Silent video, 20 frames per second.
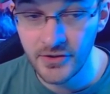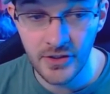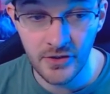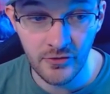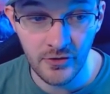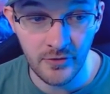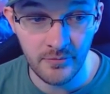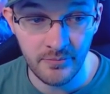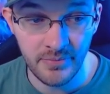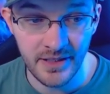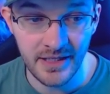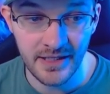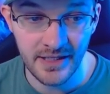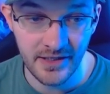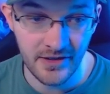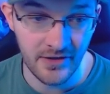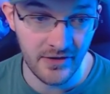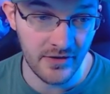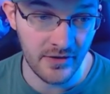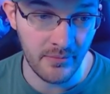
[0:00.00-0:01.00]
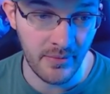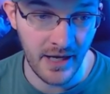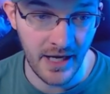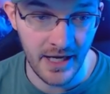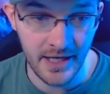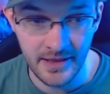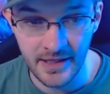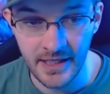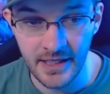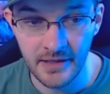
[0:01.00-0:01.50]
you will be killed
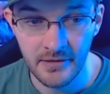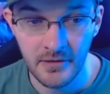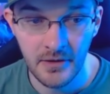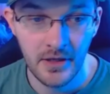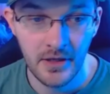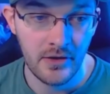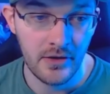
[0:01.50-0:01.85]
by the